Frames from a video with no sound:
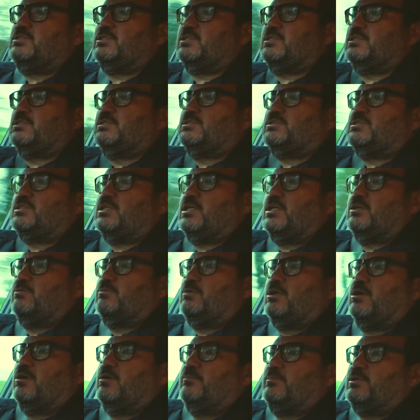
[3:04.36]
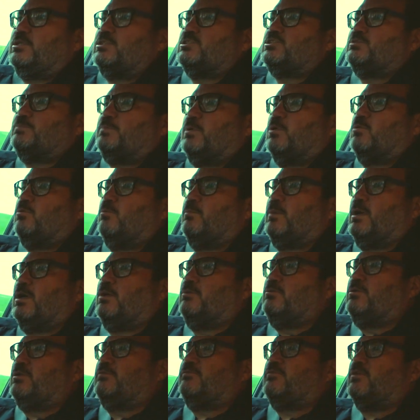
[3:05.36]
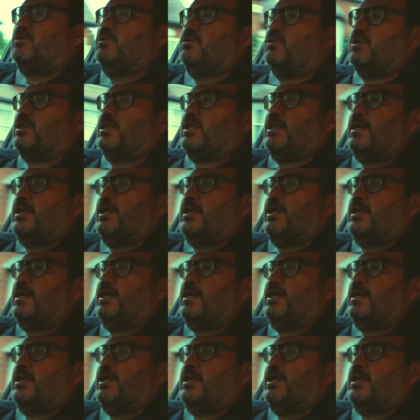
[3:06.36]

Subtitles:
you can see. Although I'm in sport mode, if I knock it